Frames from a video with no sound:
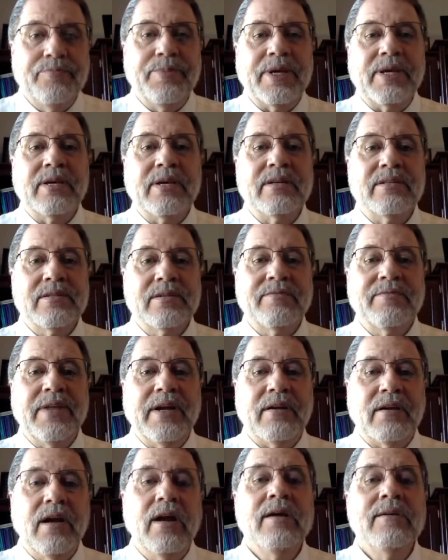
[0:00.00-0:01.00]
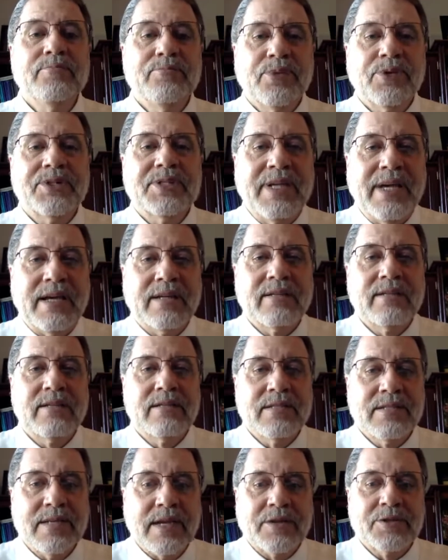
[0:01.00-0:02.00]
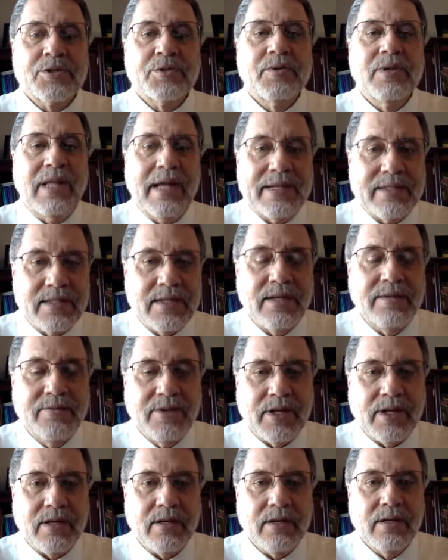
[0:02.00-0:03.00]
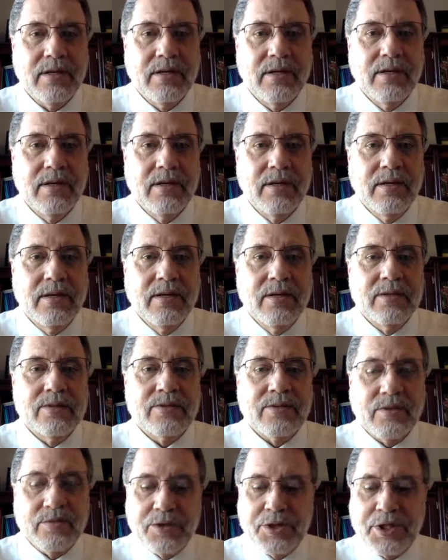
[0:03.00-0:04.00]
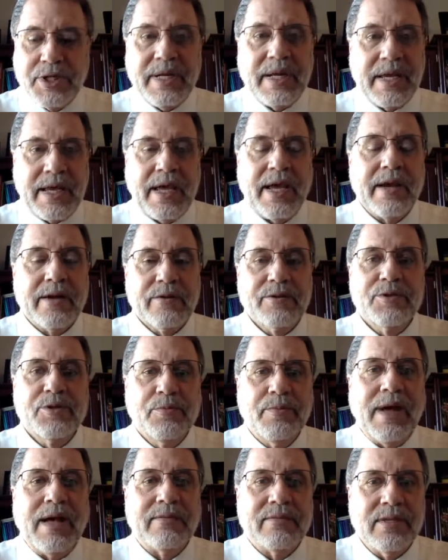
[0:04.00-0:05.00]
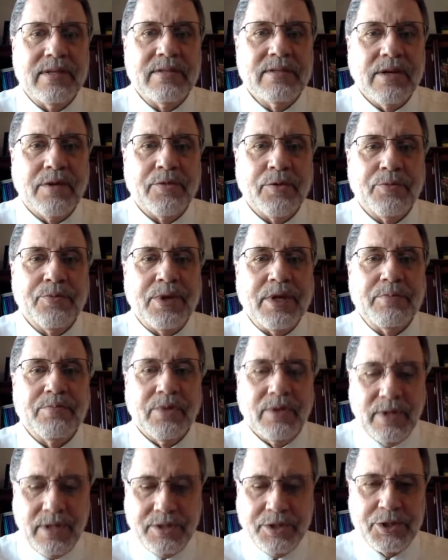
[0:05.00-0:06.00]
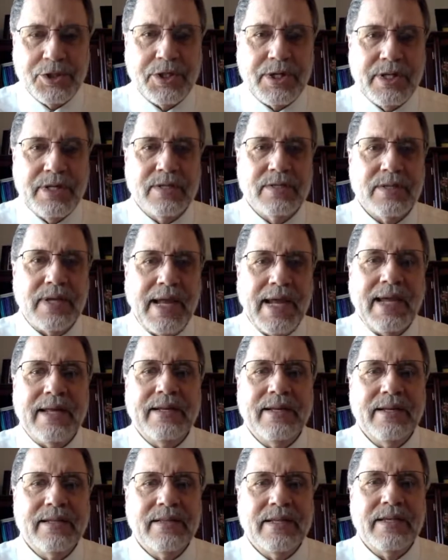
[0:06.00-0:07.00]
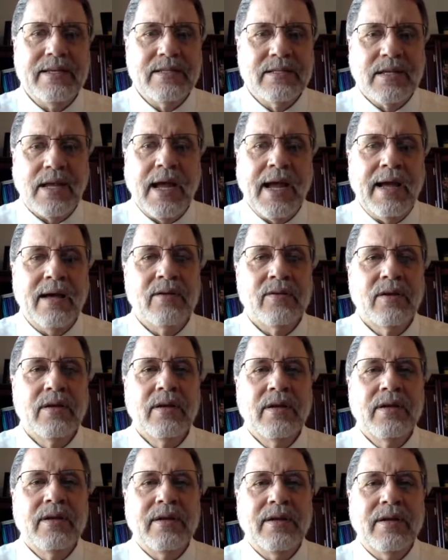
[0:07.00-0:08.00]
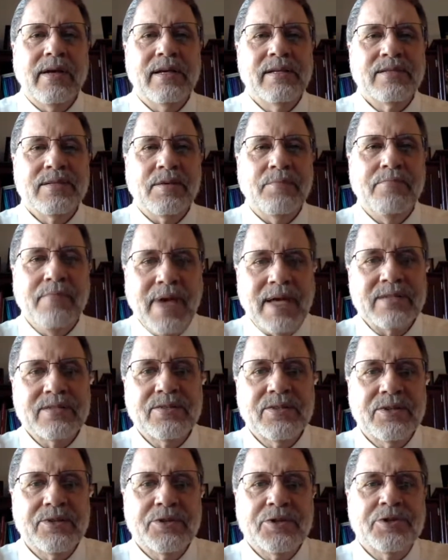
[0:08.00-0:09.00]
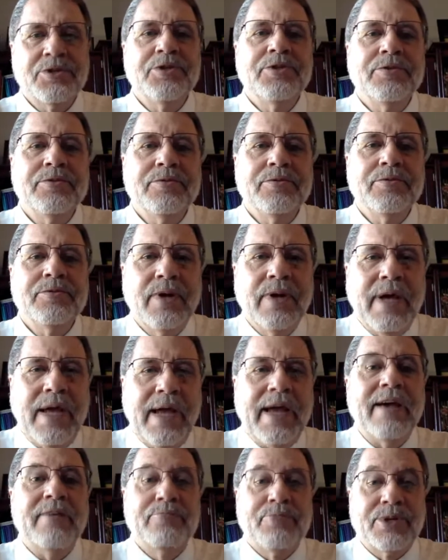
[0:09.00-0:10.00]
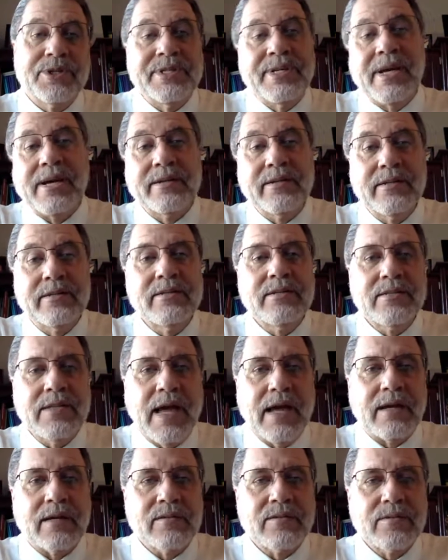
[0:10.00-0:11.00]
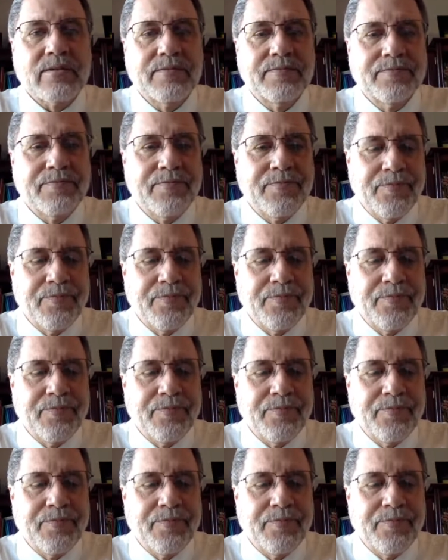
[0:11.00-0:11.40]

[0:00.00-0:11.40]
because of their unprotected sexual activity. So she cares about these other people, and she is handing these out as a message to have protected sex.